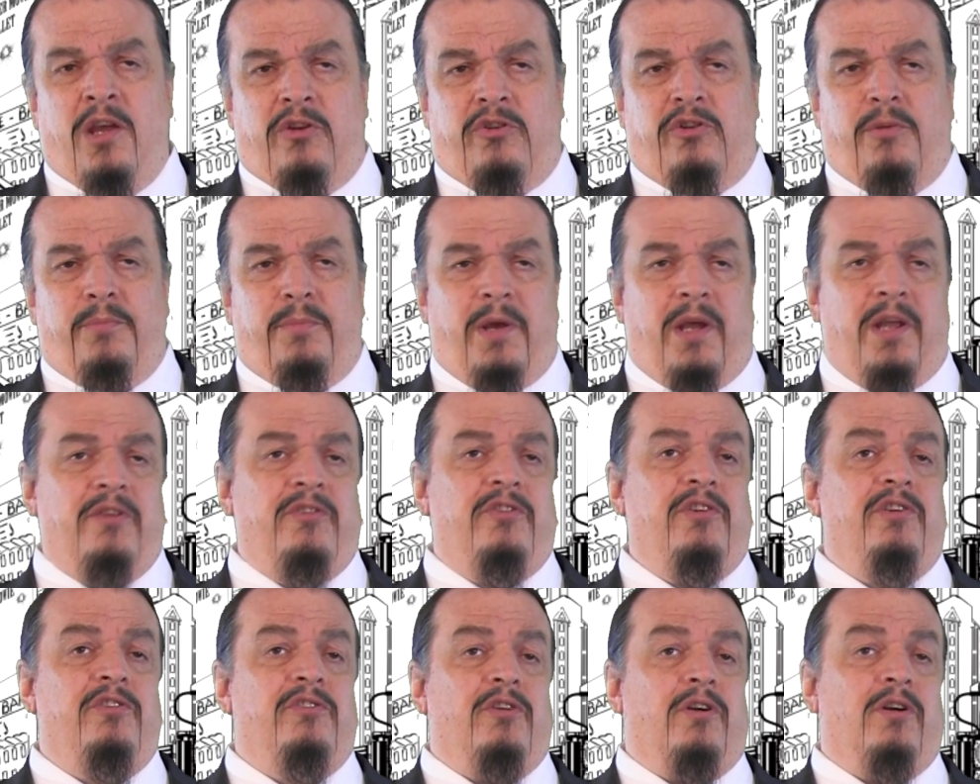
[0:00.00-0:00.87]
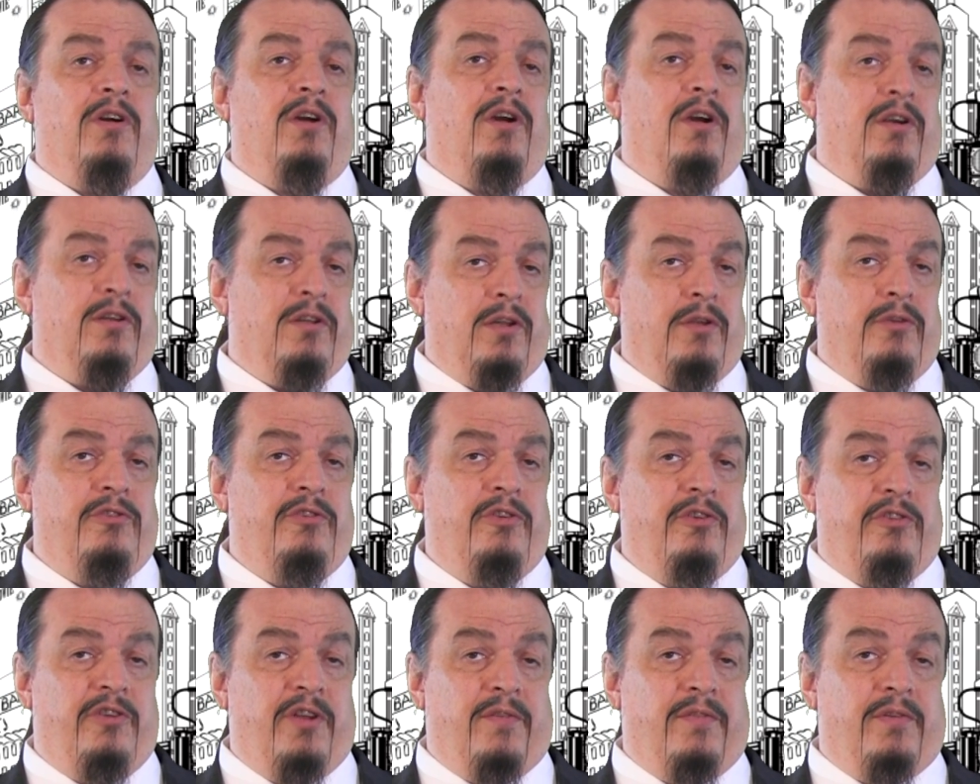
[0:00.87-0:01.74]
Chimpanzees are our
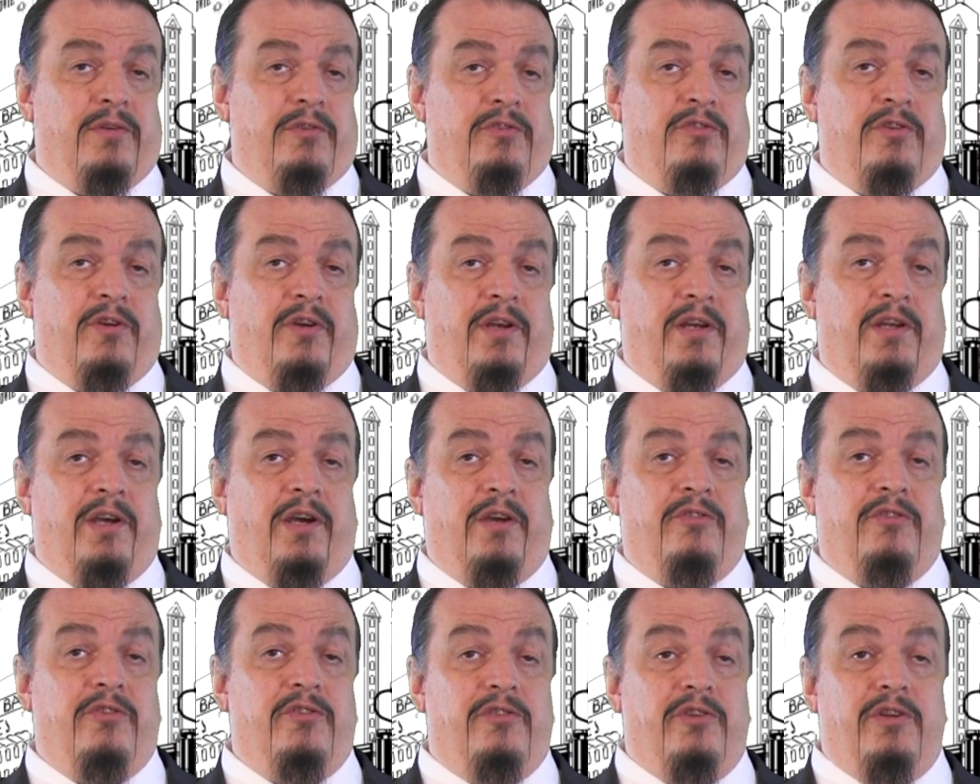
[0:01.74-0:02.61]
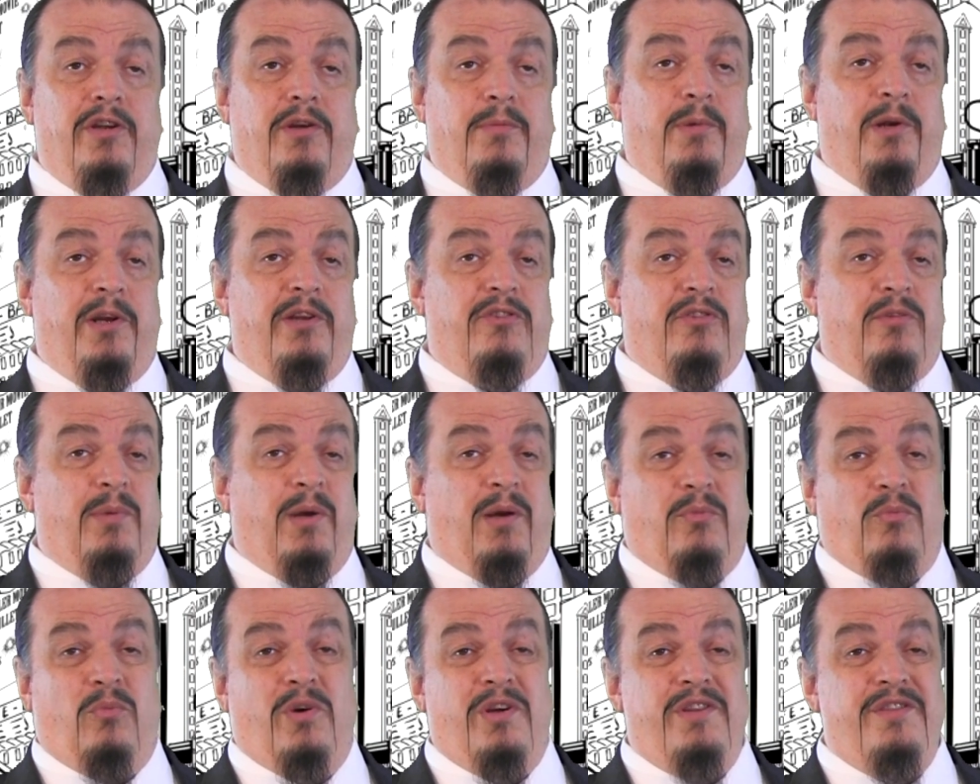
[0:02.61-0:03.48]
closest evolutionary cousins, and their brains are
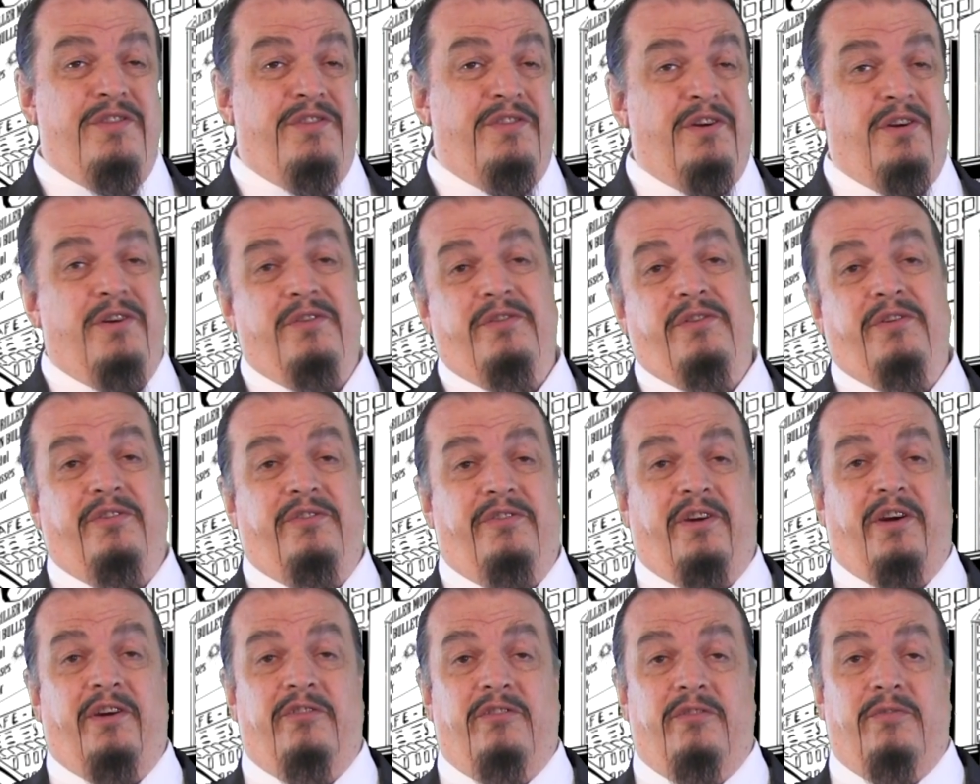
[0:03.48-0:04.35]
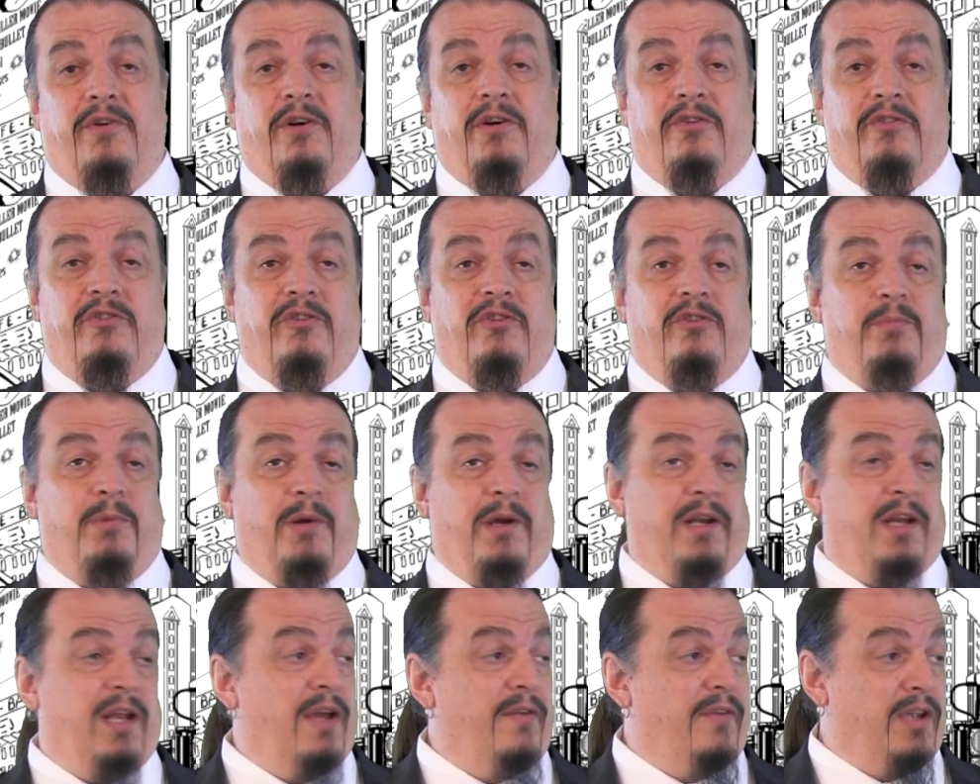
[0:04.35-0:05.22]
about one-third the size of ours,
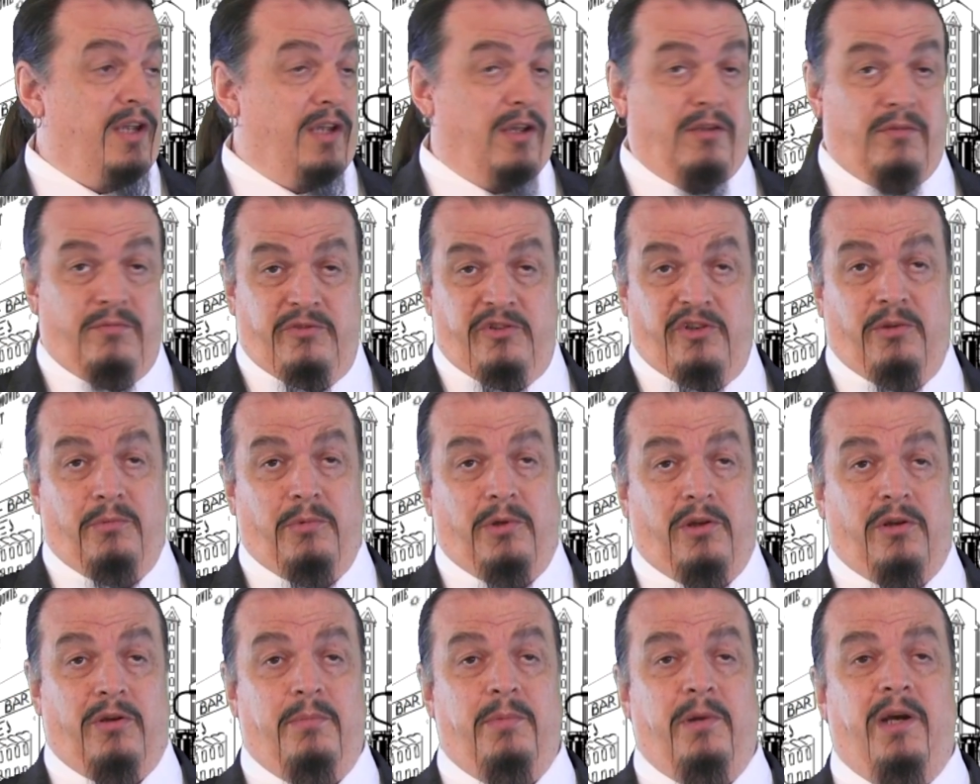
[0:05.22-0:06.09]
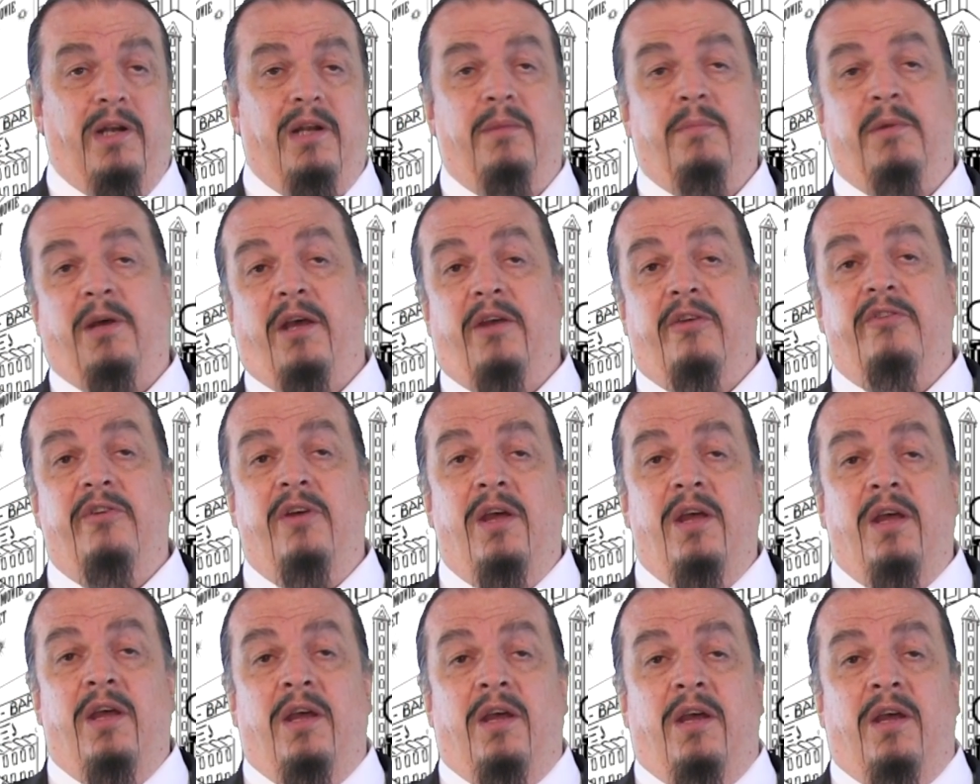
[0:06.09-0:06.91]
despite having a similar body mass.